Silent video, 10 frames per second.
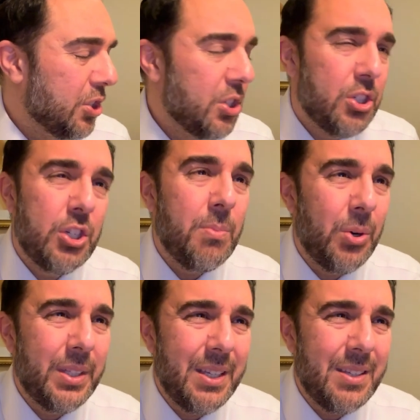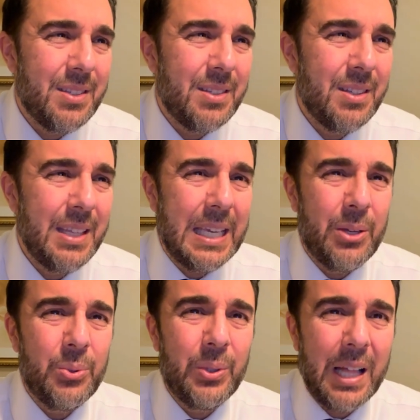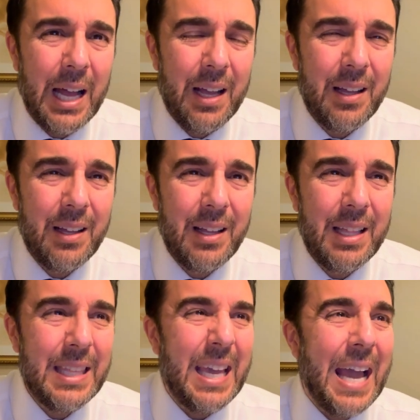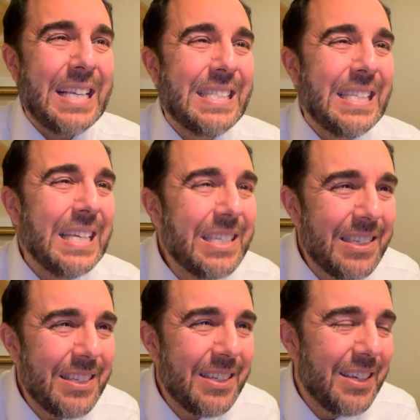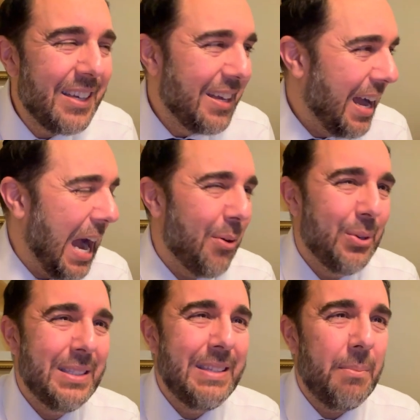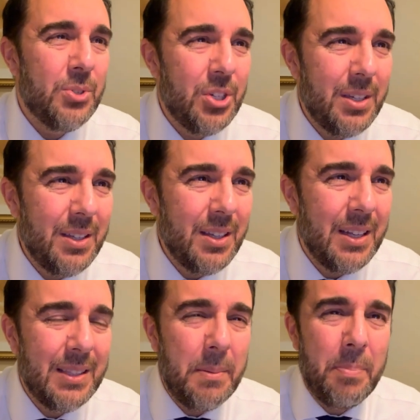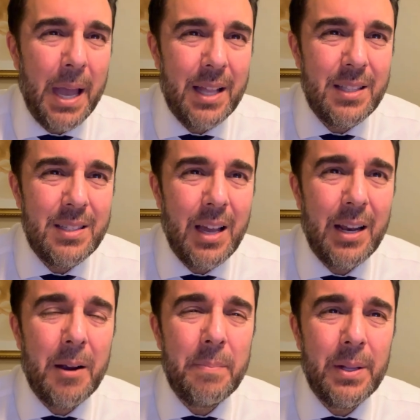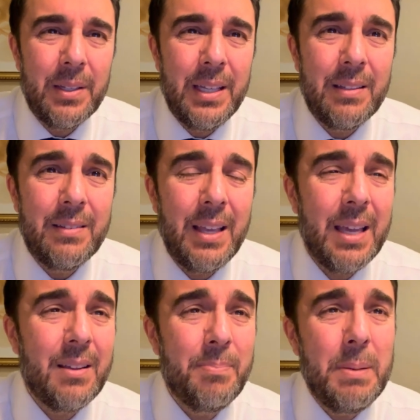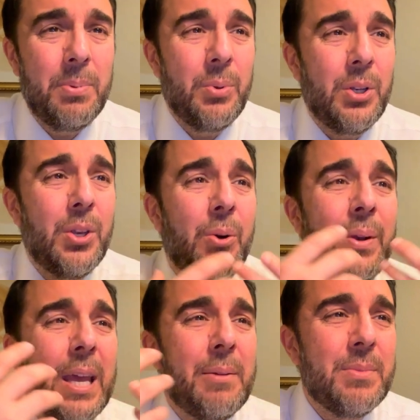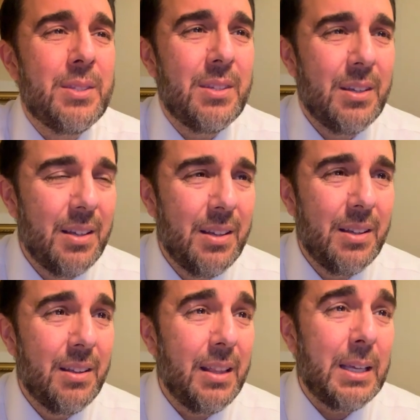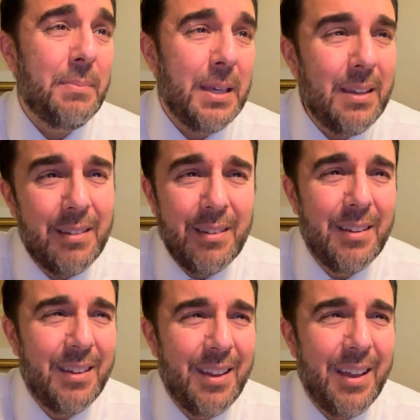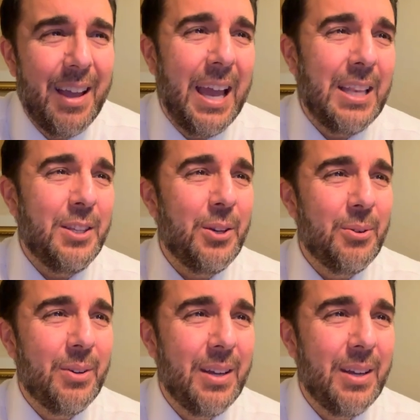Shemot is. The Geulah the Exodus, our redemption depends on our ability to take people with no names, like me and you,